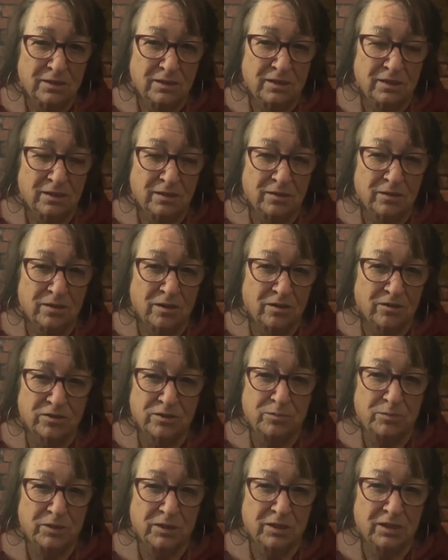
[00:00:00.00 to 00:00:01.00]
uh,
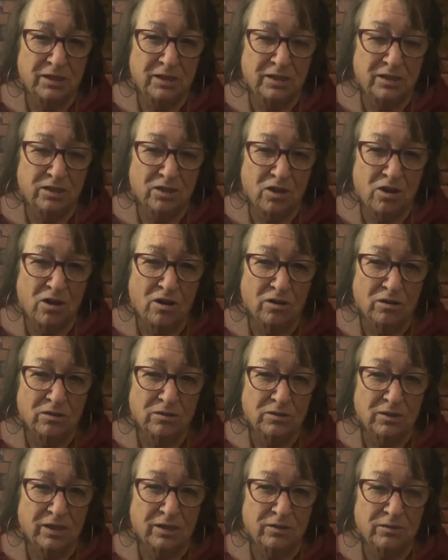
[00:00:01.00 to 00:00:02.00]
ultimately, in law.
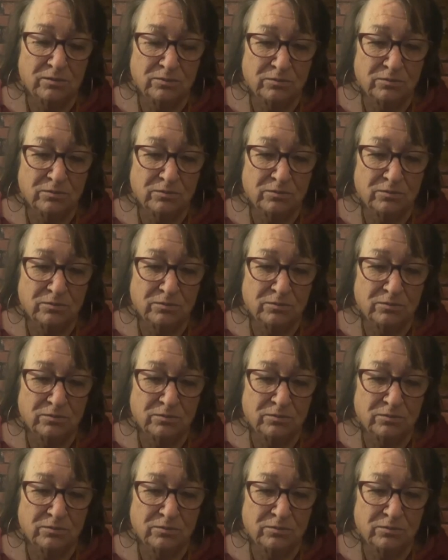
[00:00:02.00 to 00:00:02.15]
Like,